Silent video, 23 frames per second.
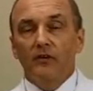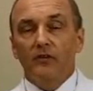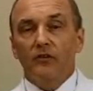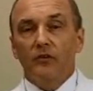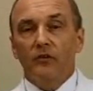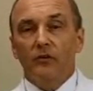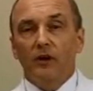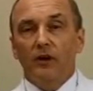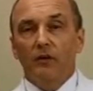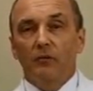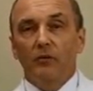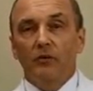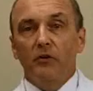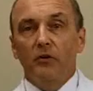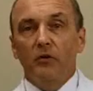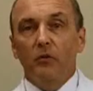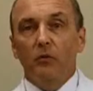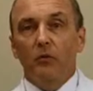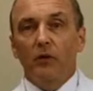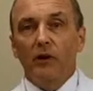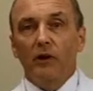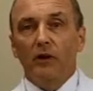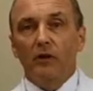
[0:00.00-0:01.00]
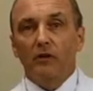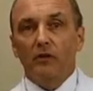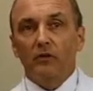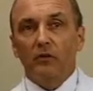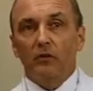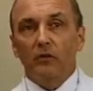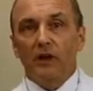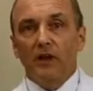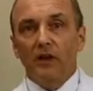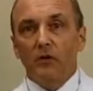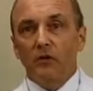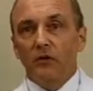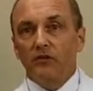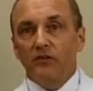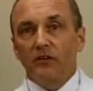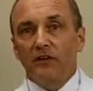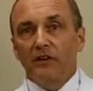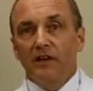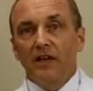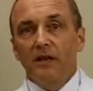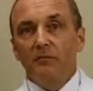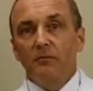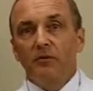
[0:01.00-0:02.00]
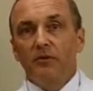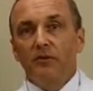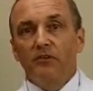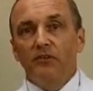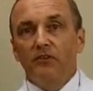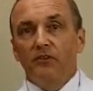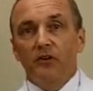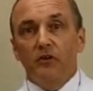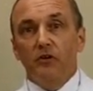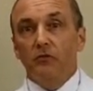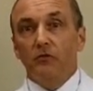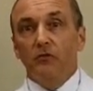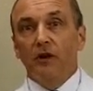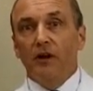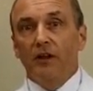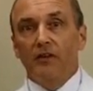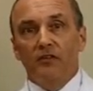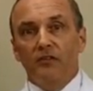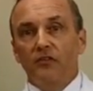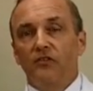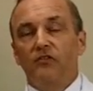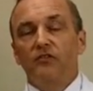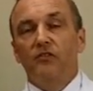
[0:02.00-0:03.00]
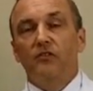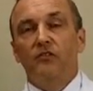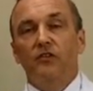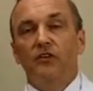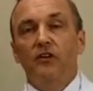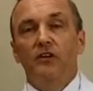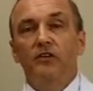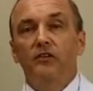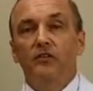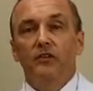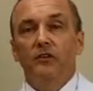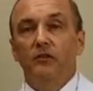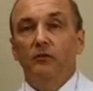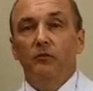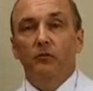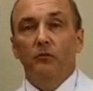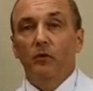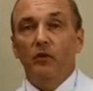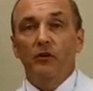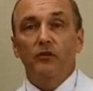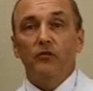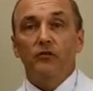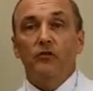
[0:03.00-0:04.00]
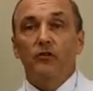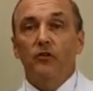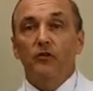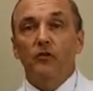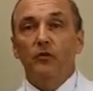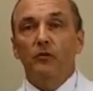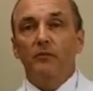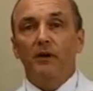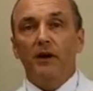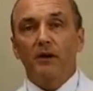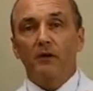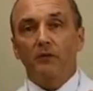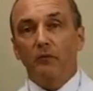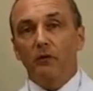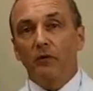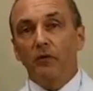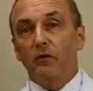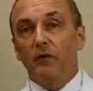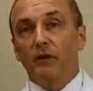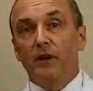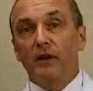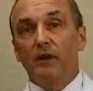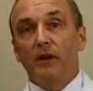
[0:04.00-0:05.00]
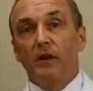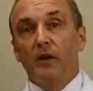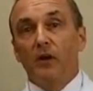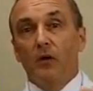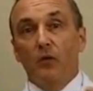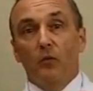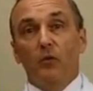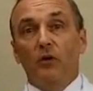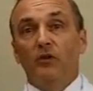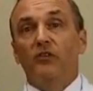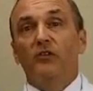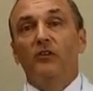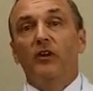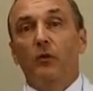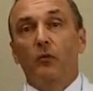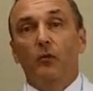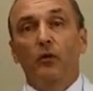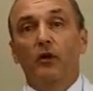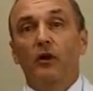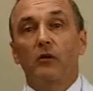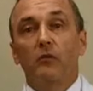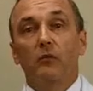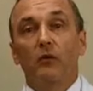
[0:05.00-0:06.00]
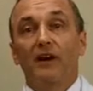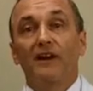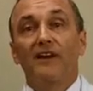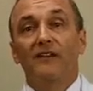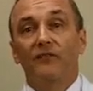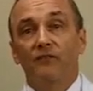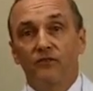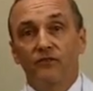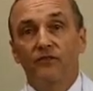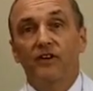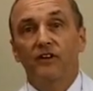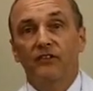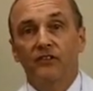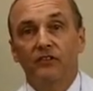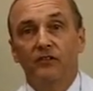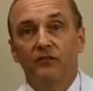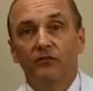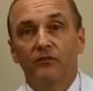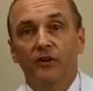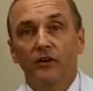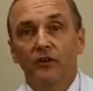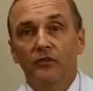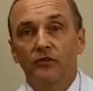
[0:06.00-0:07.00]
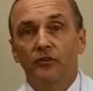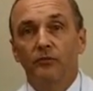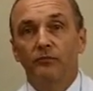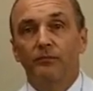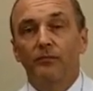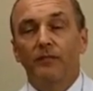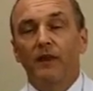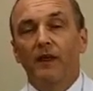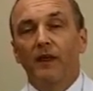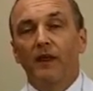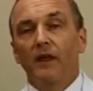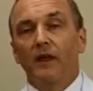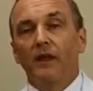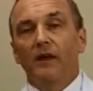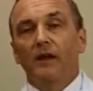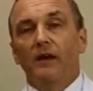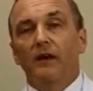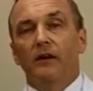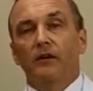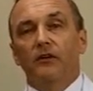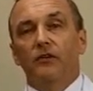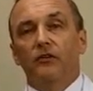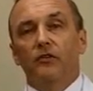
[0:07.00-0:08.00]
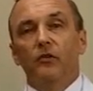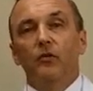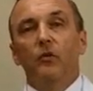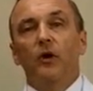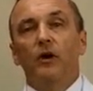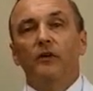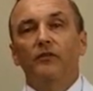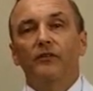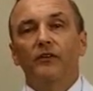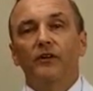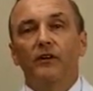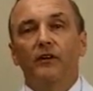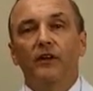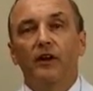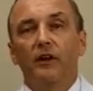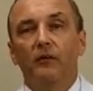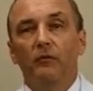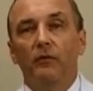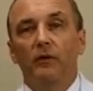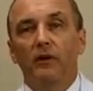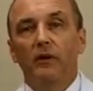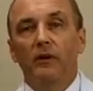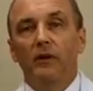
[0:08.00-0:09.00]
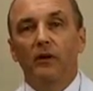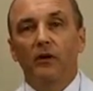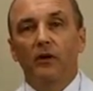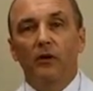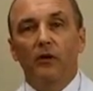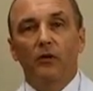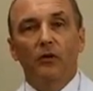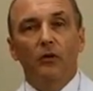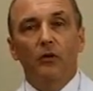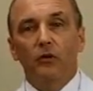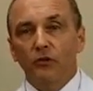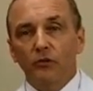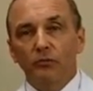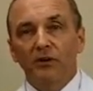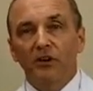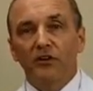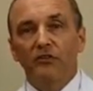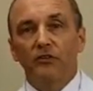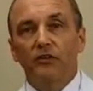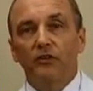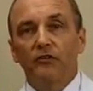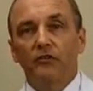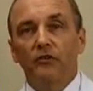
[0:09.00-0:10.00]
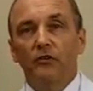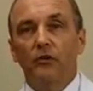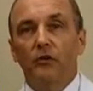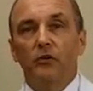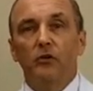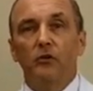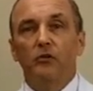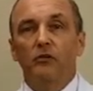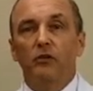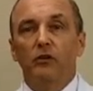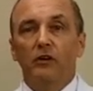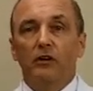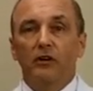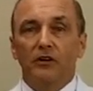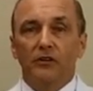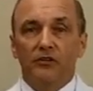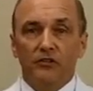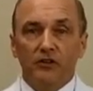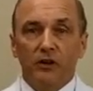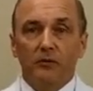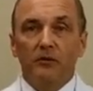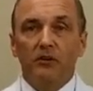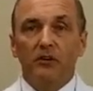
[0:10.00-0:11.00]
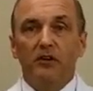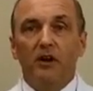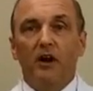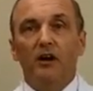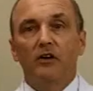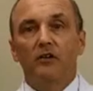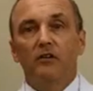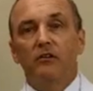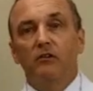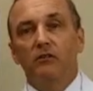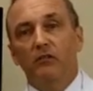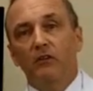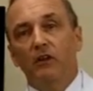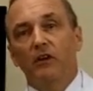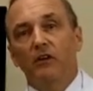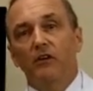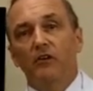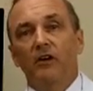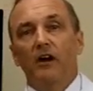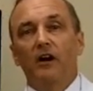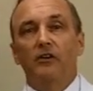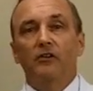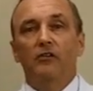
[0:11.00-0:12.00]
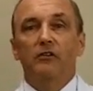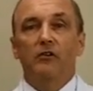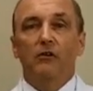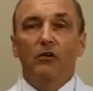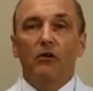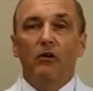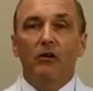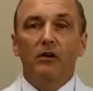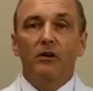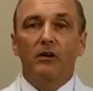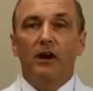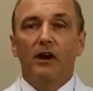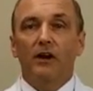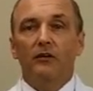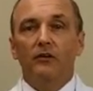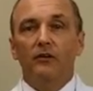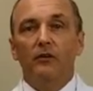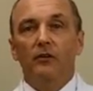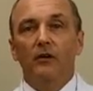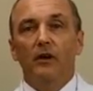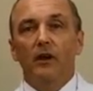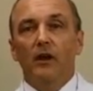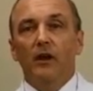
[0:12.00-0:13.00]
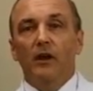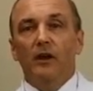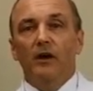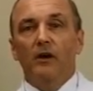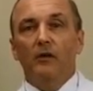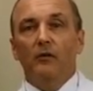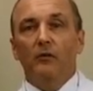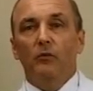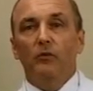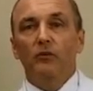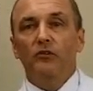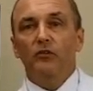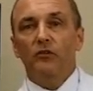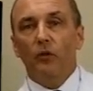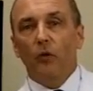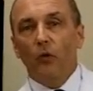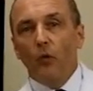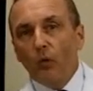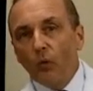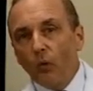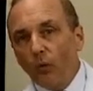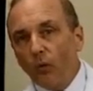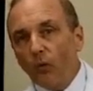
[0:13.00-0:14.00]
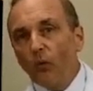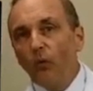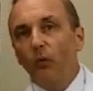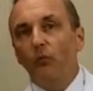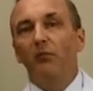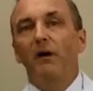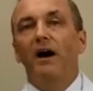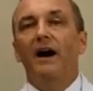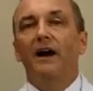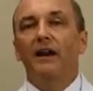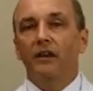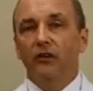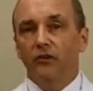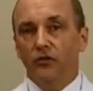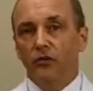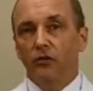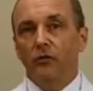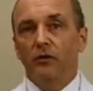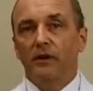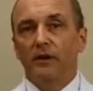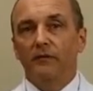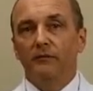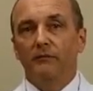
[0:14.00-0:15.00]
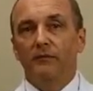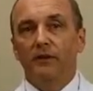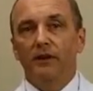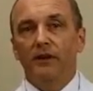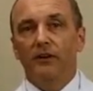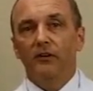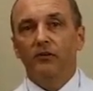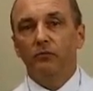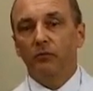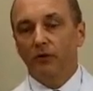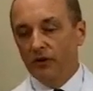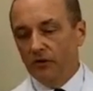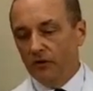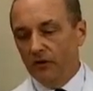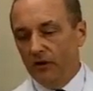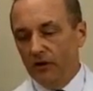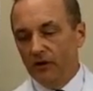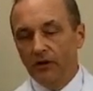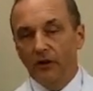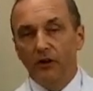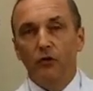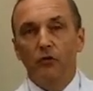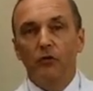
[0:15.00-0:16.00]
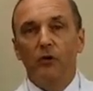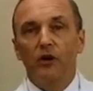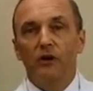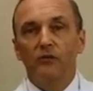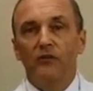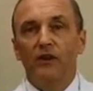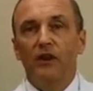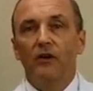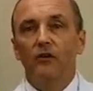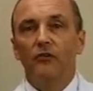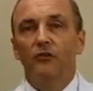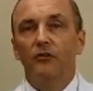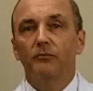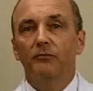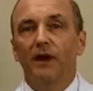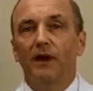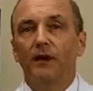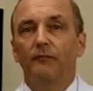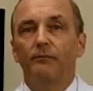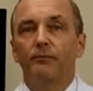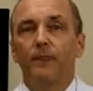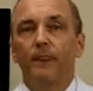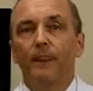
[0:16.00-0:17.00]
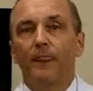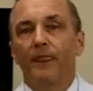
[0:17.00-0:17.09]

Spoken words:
So again, we don't want to look at you as a label and say you've got this disease and what you do about it. We look at what's not working right and fix the function. Too often today we go to specialists. You go to your stomach doctor, your lung doctor, your heart doctor. What's the whole body doing? And that's what integrative care is about.